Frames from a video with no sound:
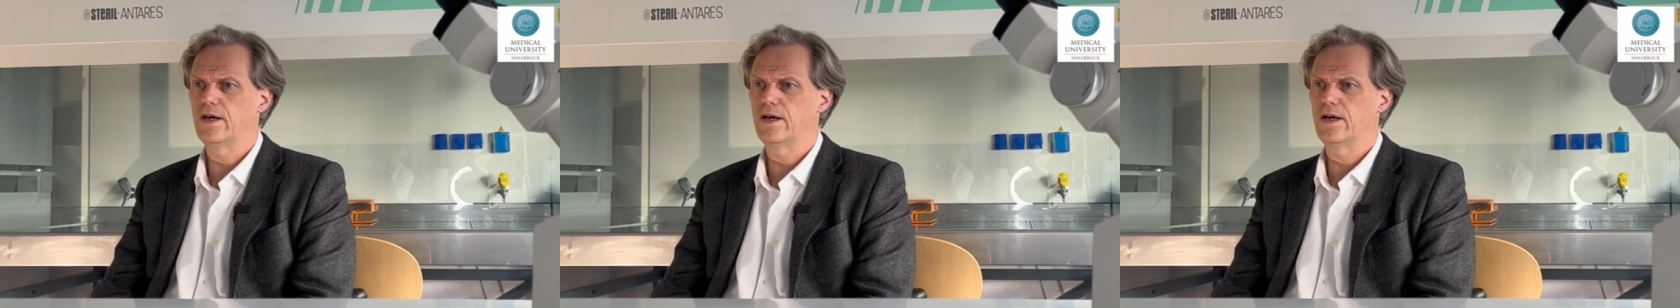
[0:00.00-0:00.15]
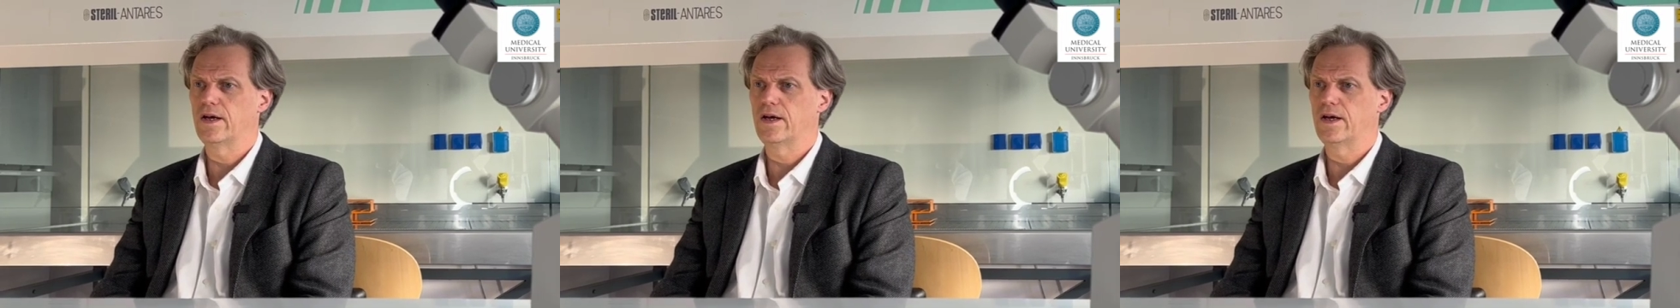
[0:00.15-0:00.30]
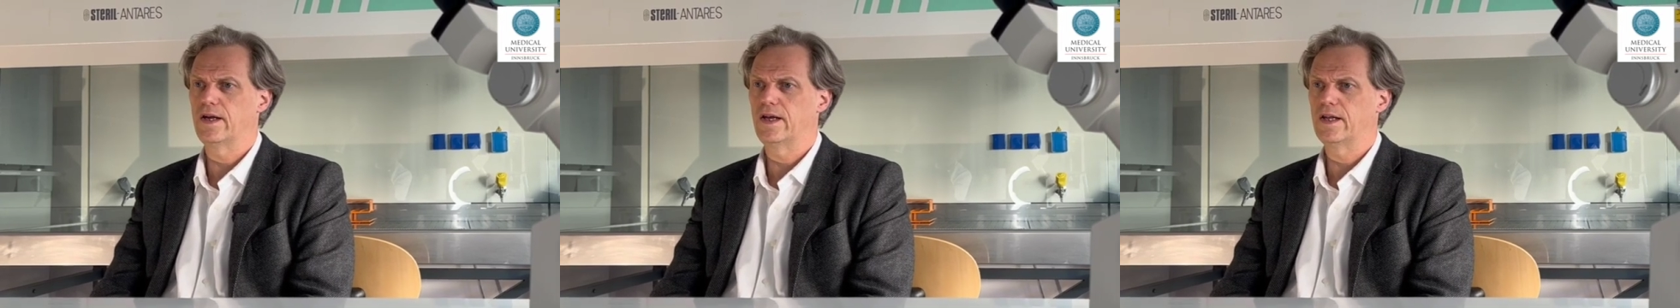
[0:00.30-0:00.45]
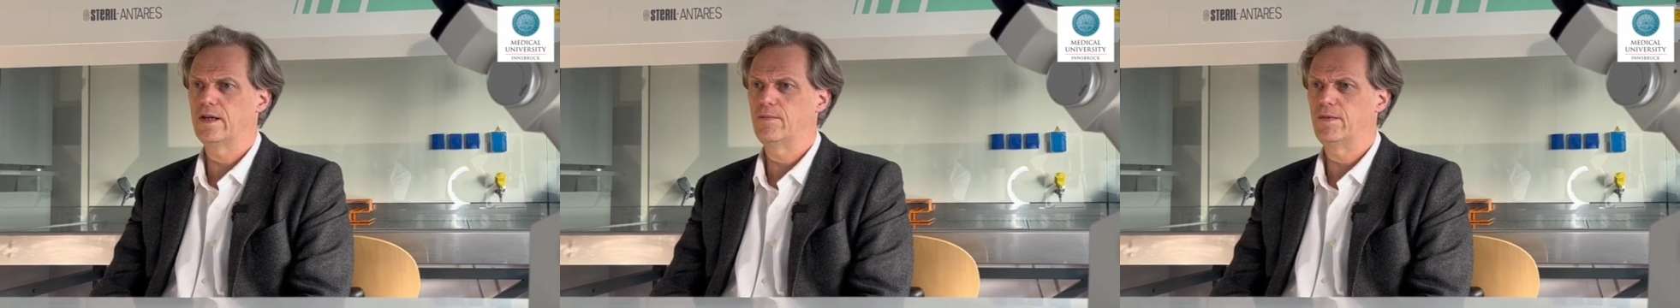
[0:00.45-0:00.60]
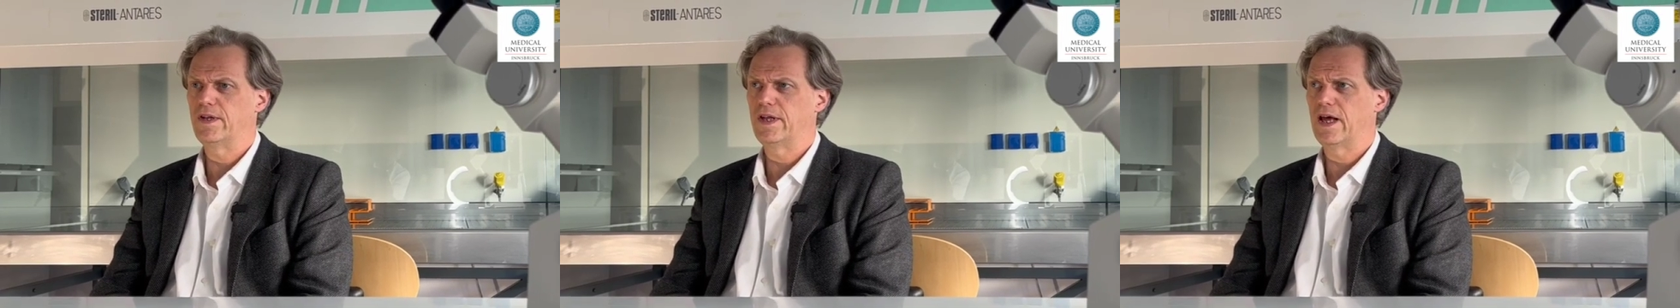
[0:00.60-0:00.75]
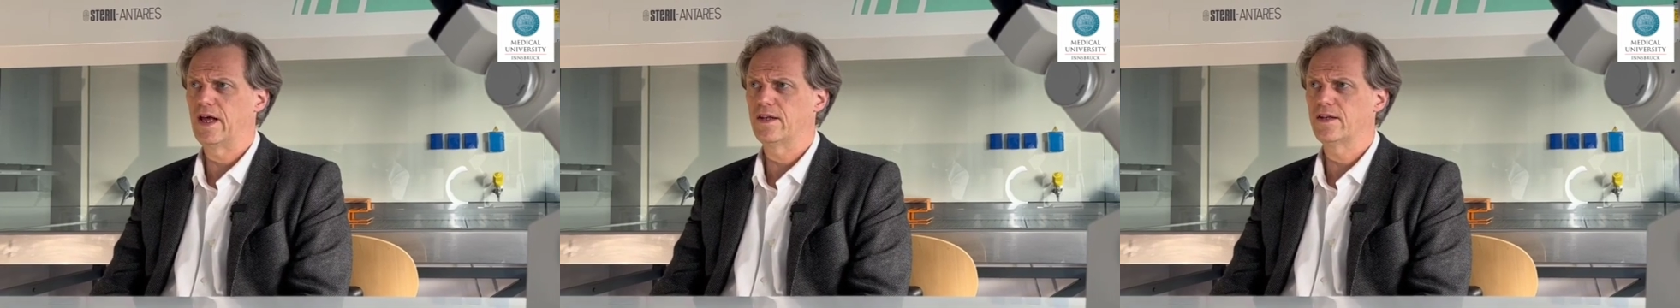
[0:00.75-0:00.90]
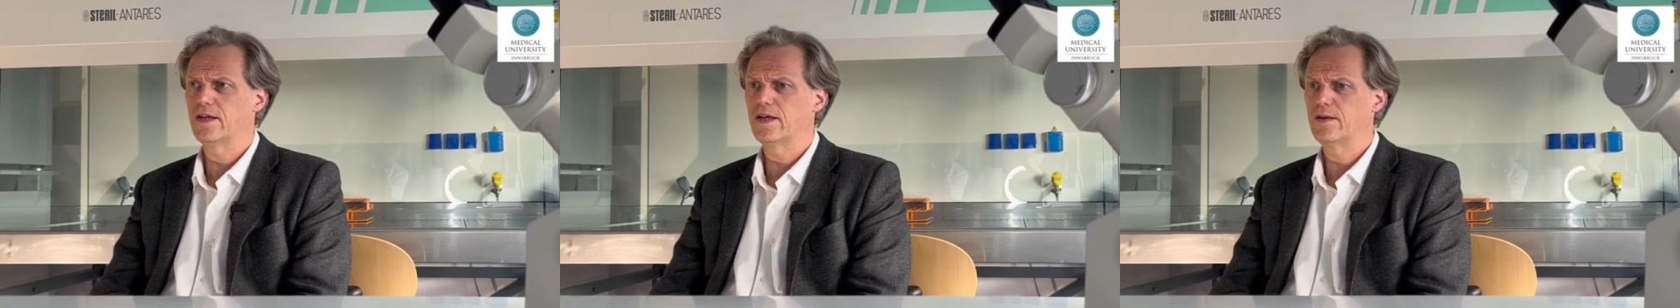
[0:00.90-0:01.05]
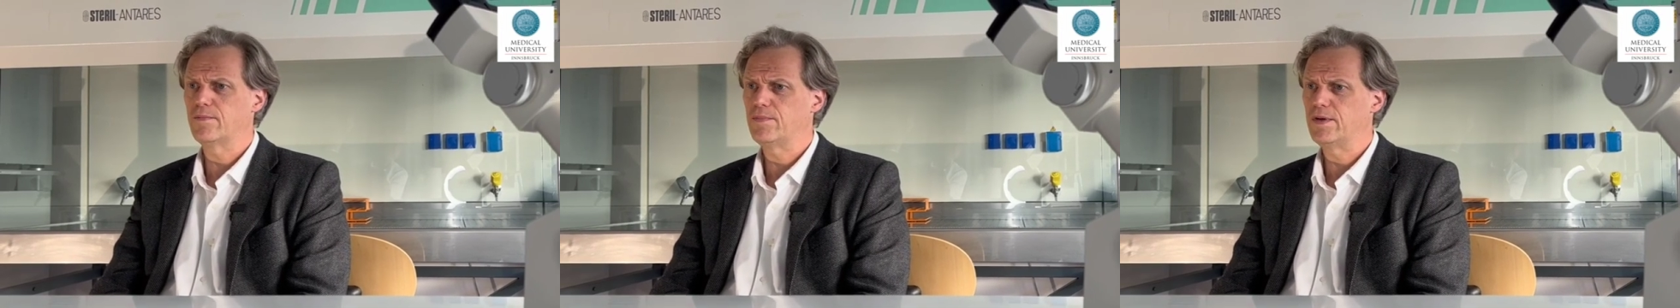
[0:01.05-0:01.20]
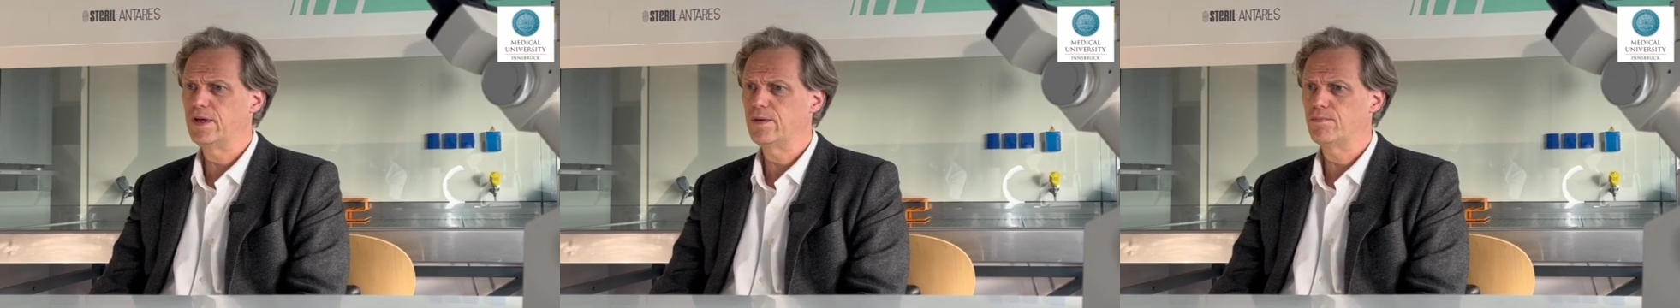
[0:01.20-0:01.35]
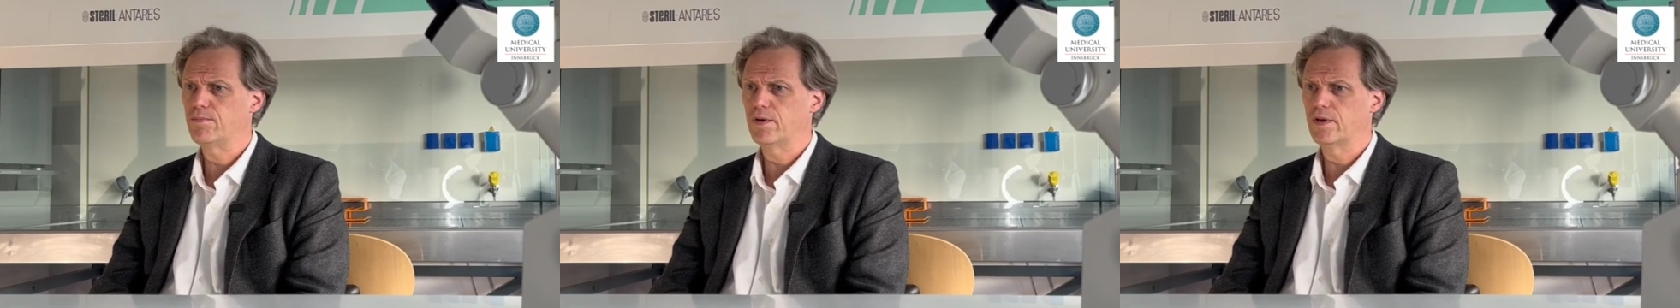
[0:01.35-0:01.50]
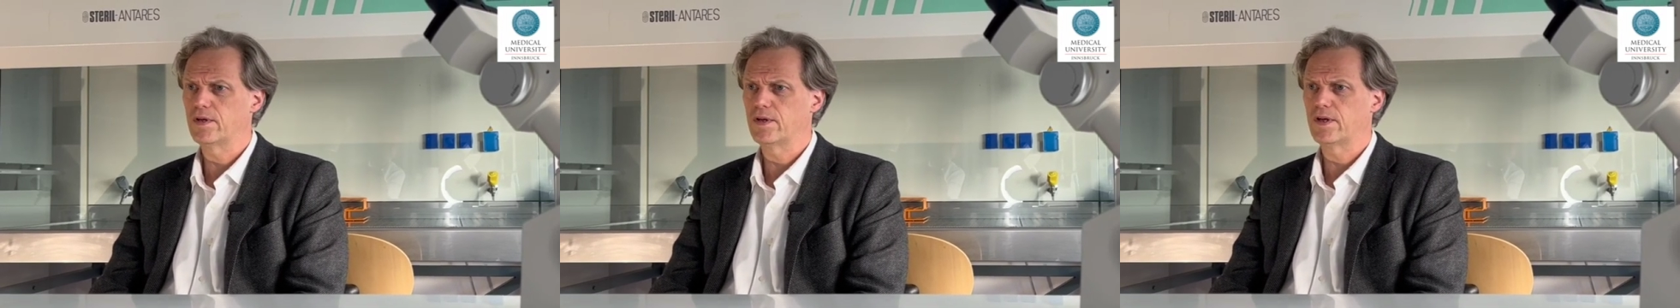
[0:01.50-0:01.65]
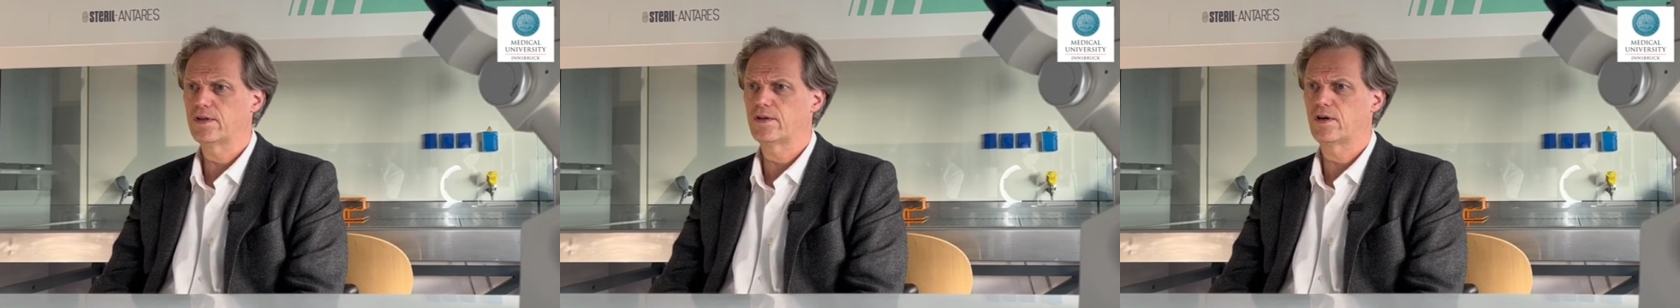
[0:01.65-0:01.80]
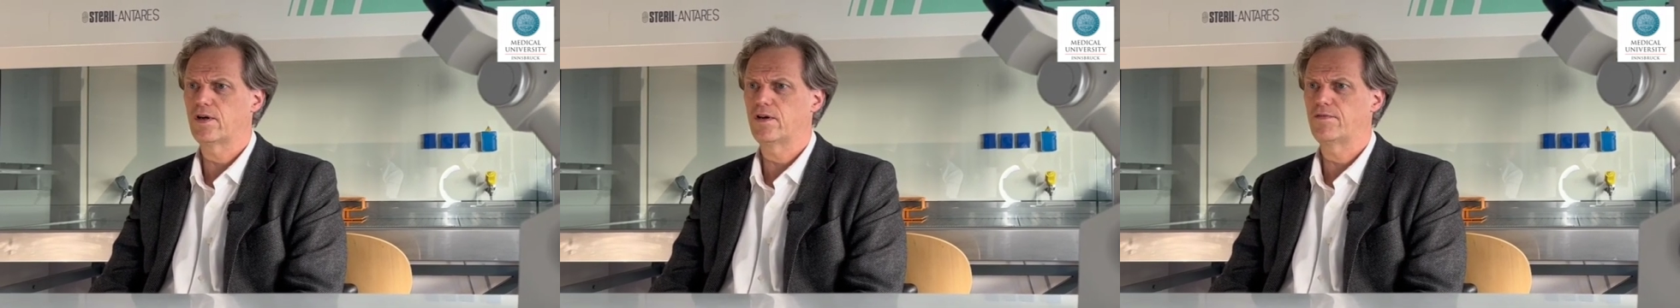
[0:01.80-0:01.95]
a little bit elderly people
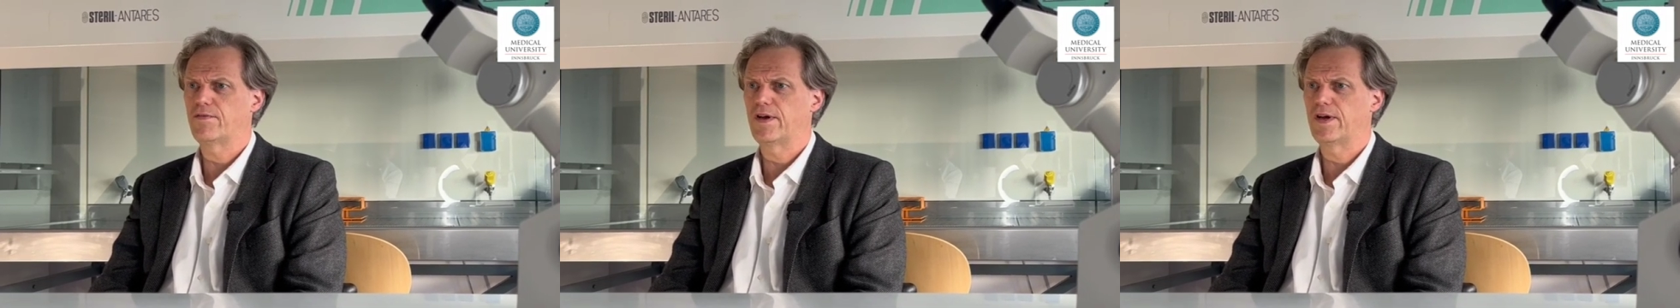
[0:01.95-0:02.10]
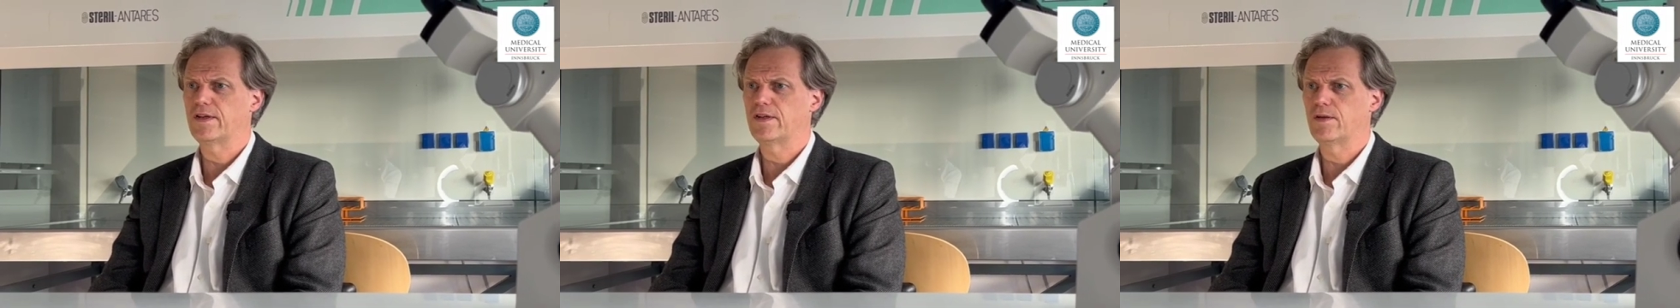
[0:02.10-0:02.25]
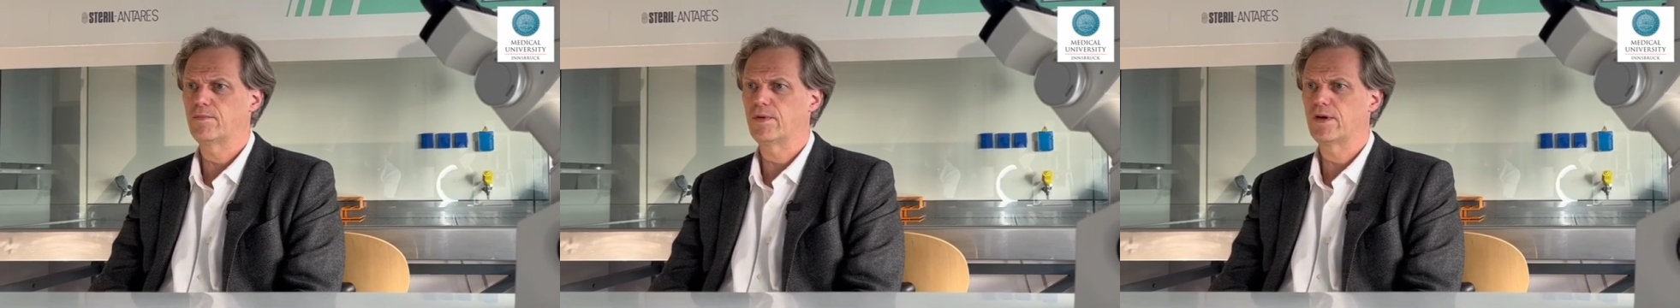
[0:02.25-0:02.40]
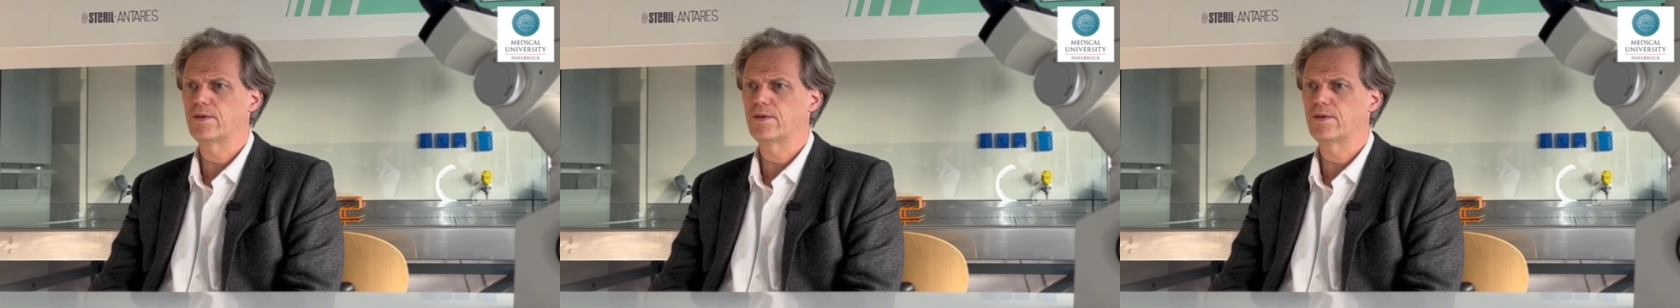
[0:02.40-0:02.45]
that are affected,